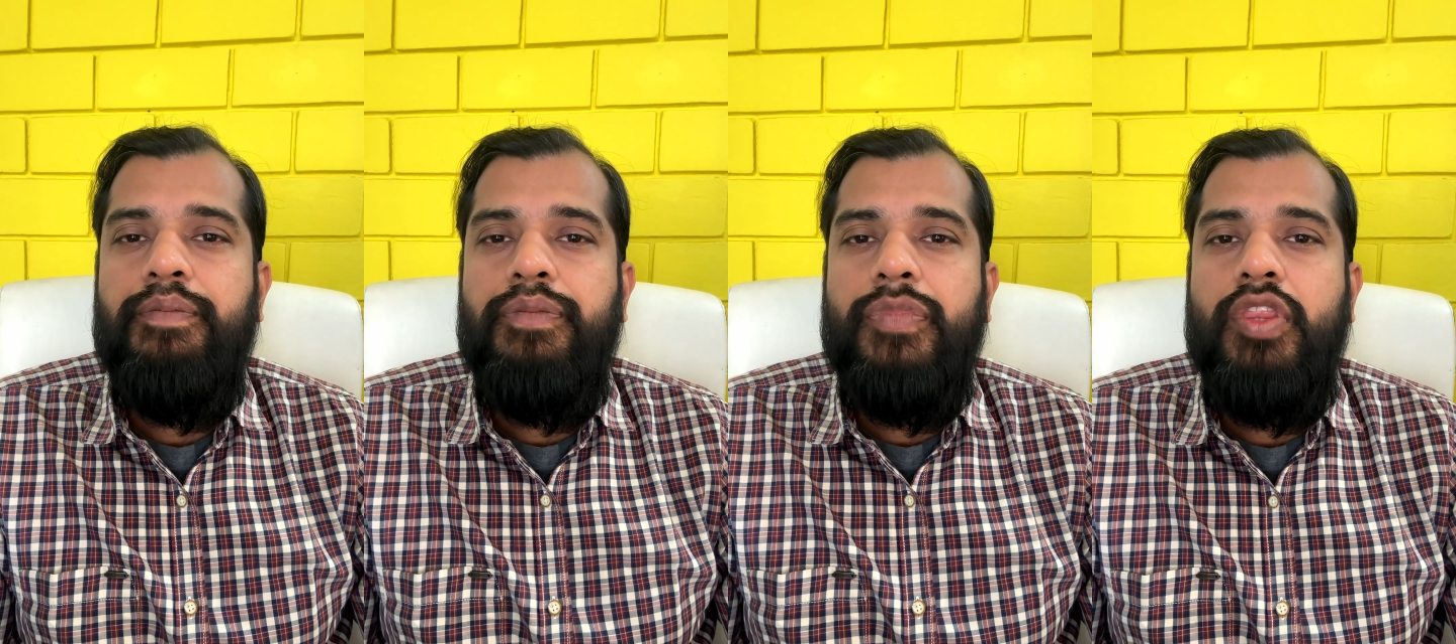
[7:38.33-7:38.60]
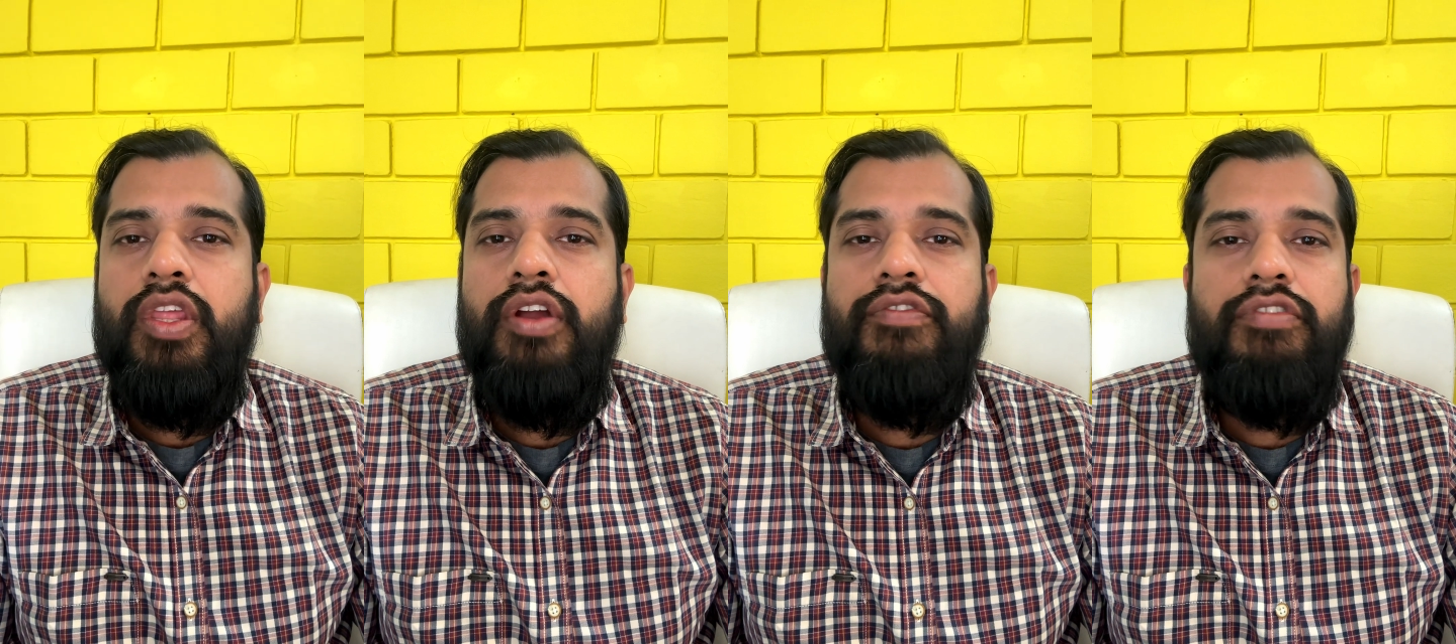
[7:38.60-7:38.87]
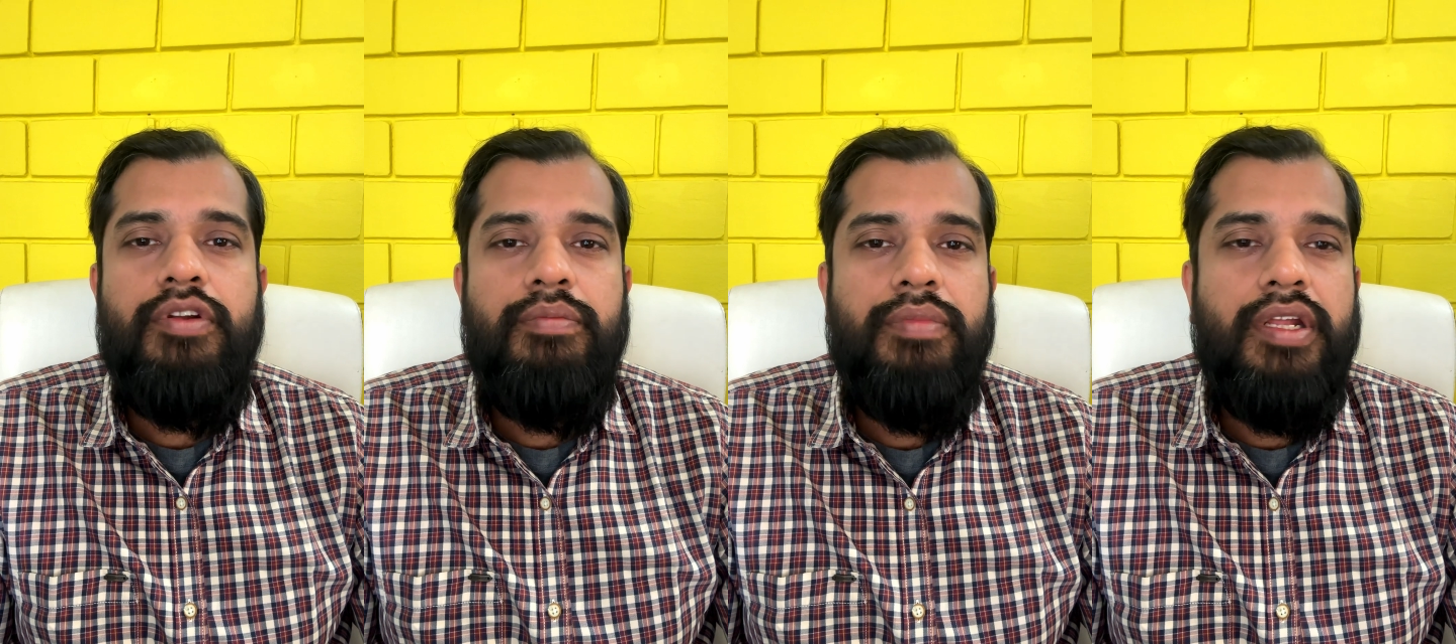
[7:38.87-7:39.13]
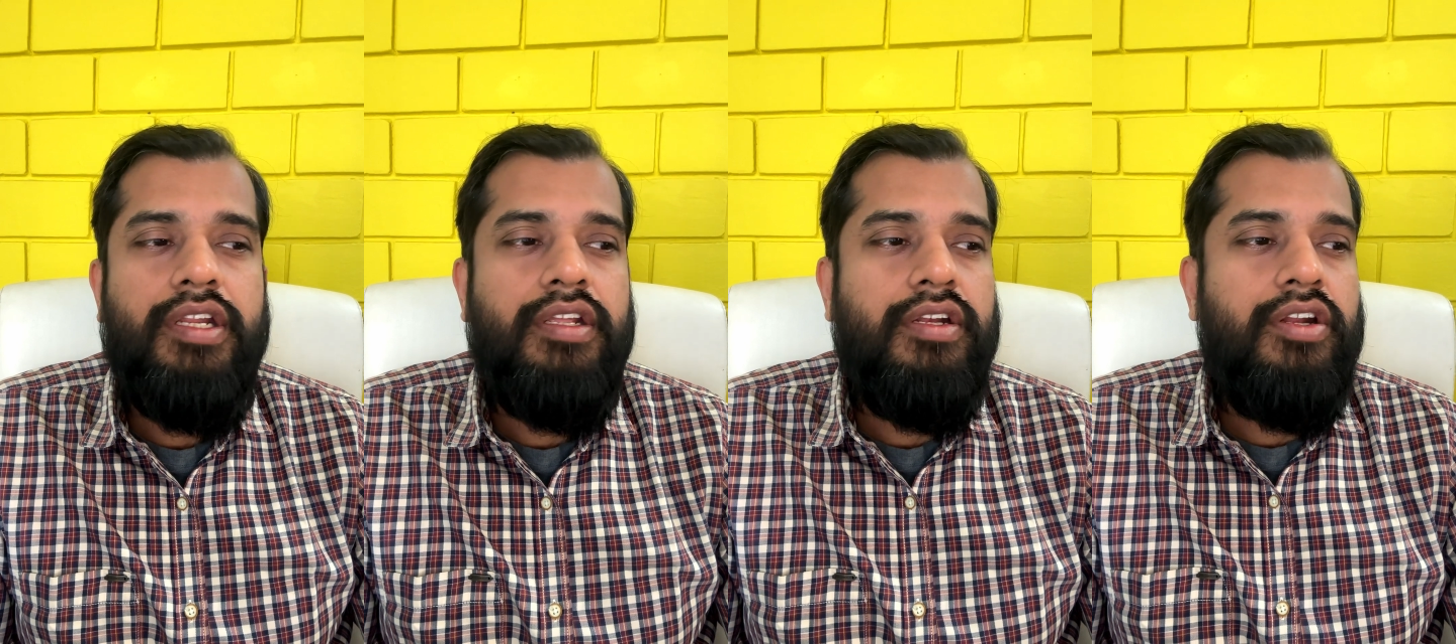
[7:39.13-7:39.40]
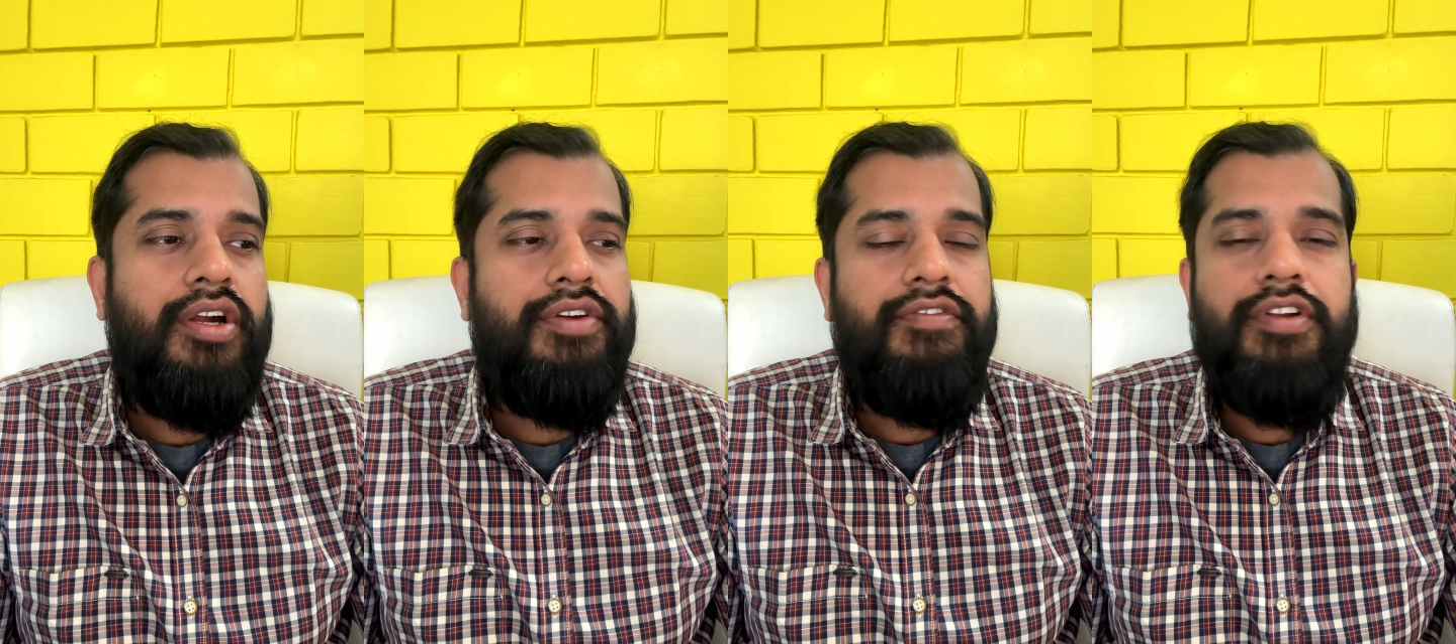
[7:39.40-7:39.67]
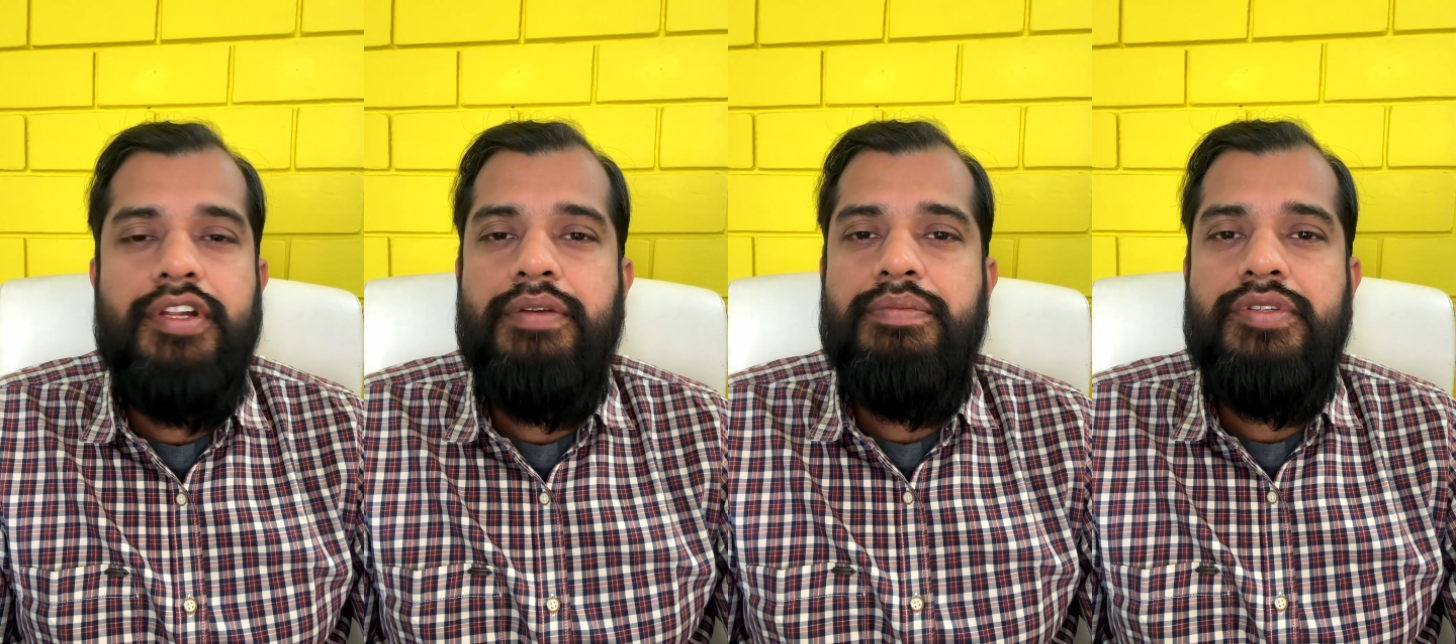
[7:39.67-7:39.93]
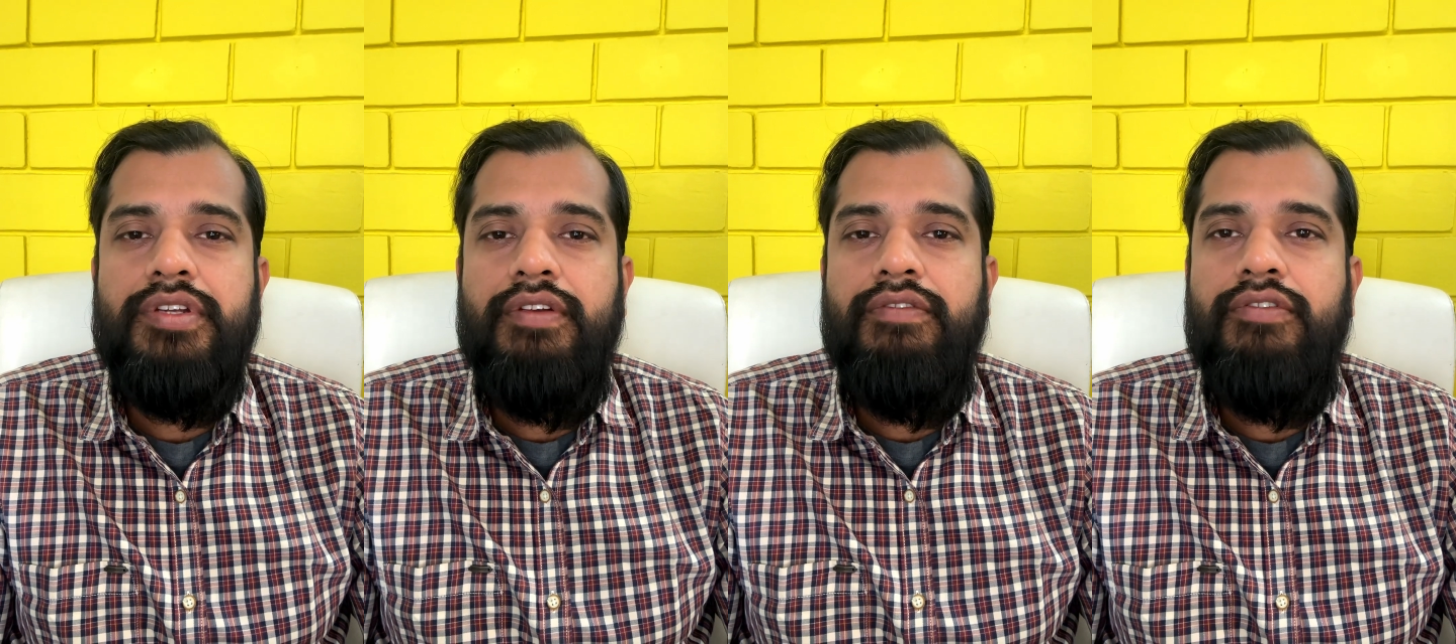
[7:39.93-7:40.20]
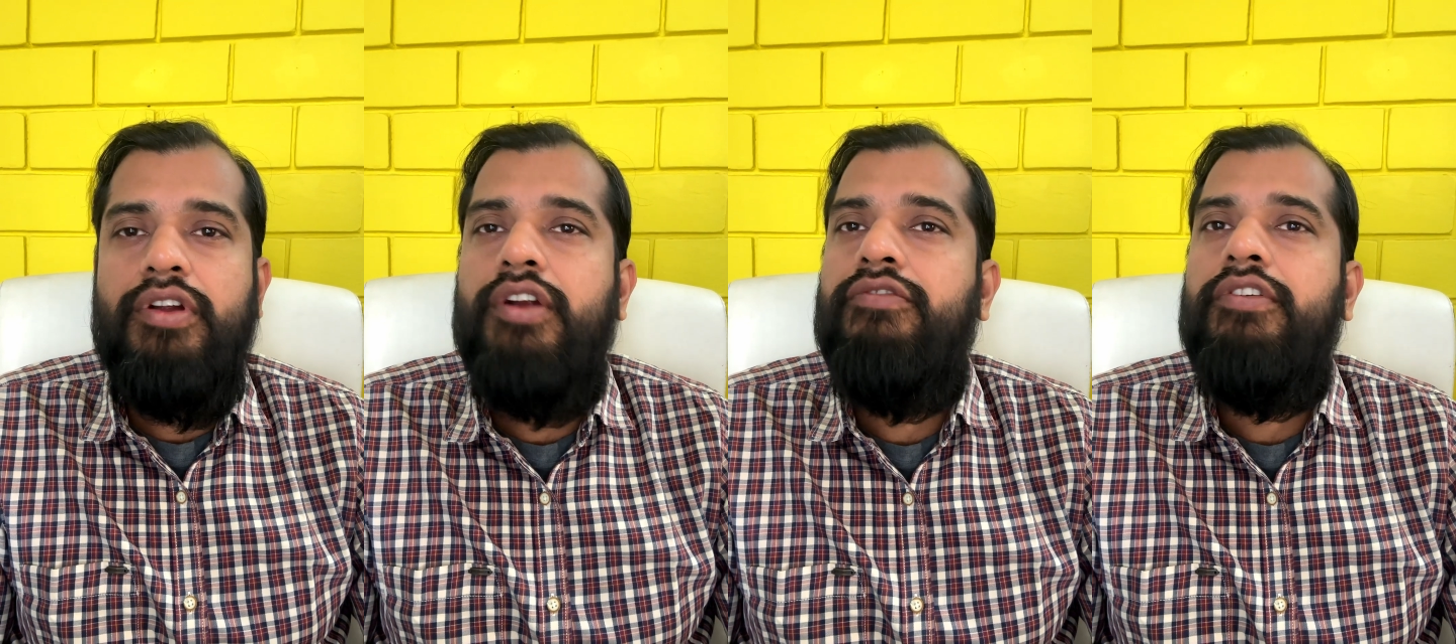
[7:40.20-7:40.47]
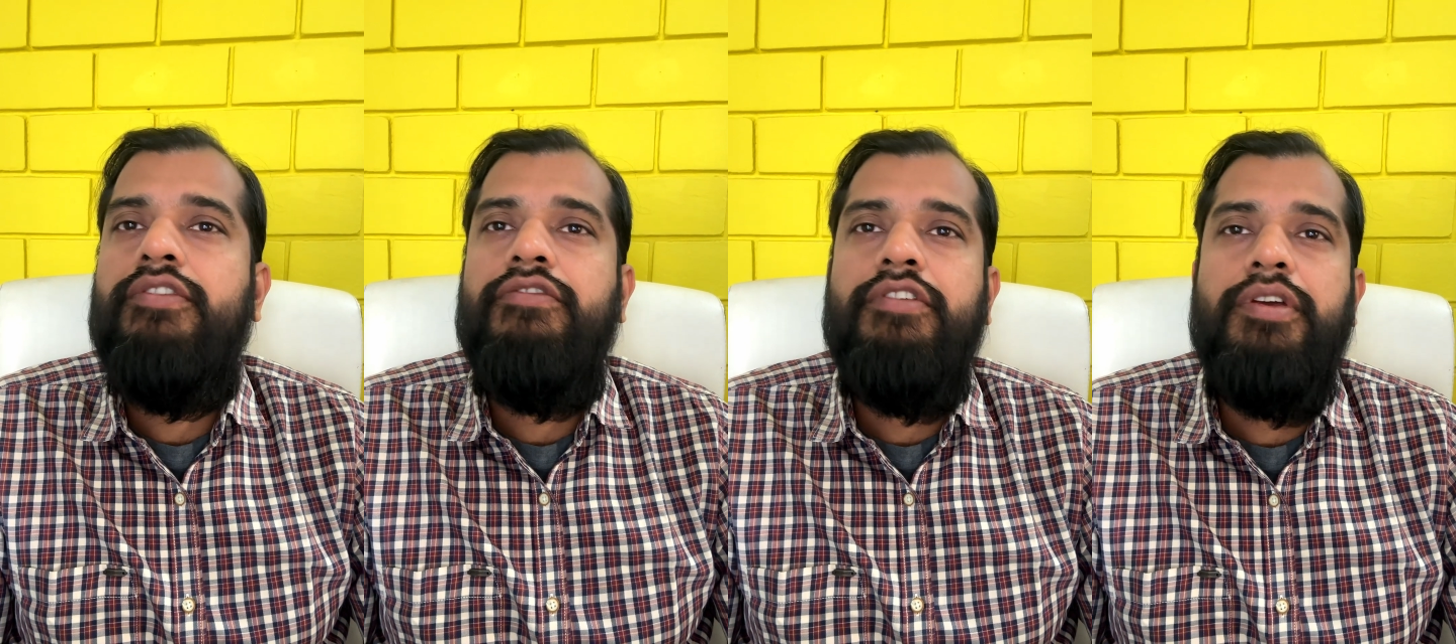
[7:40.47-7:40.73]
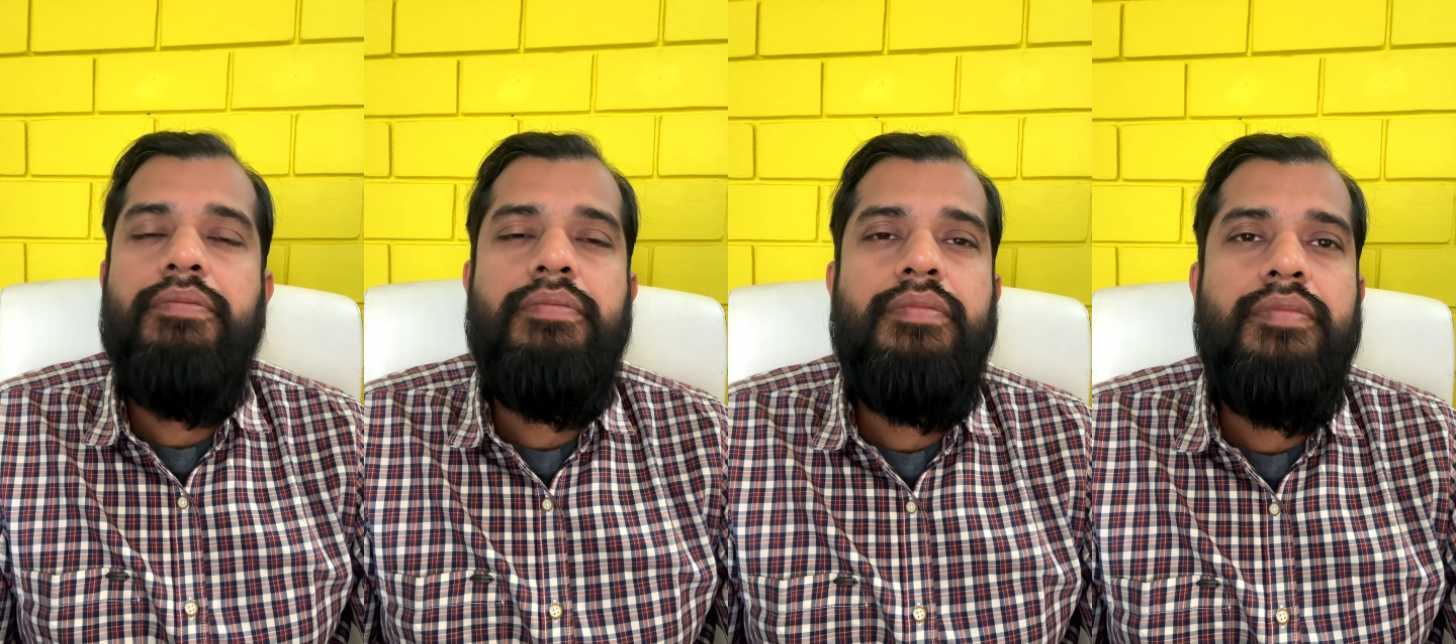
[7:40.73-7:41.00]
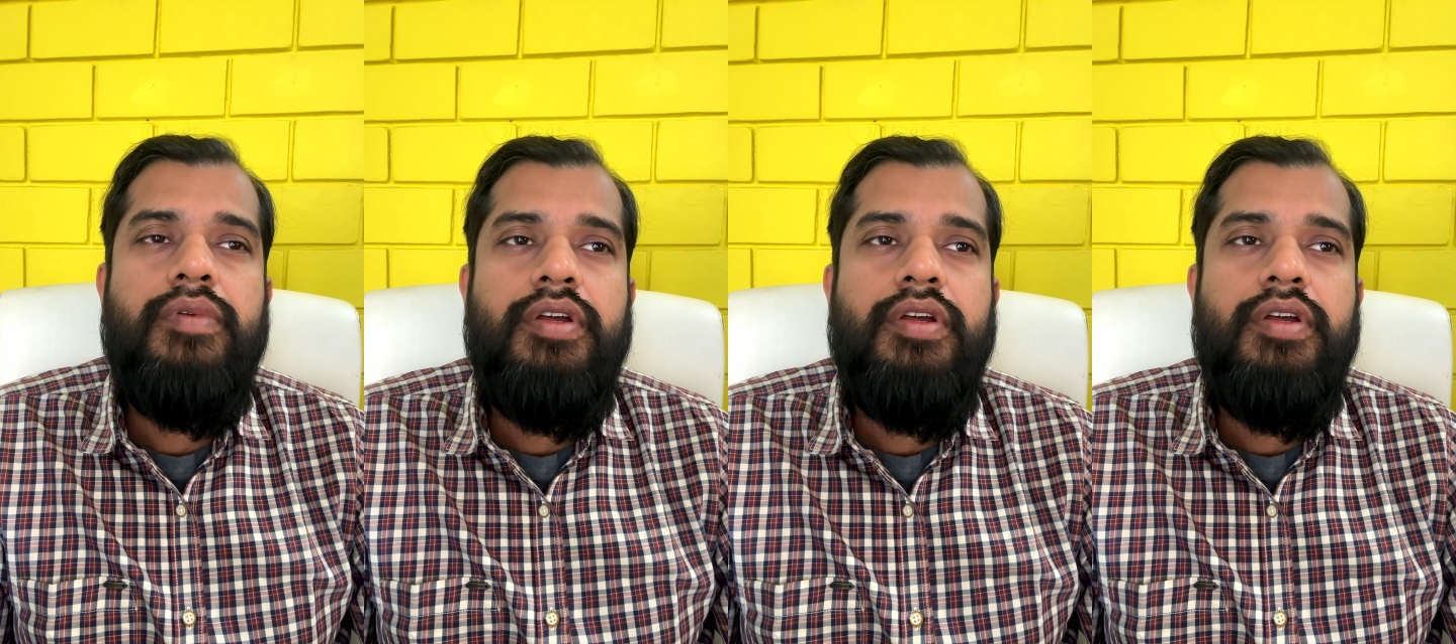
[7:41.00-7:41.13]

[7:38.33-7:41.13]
Not for money, not for himself, not for fame.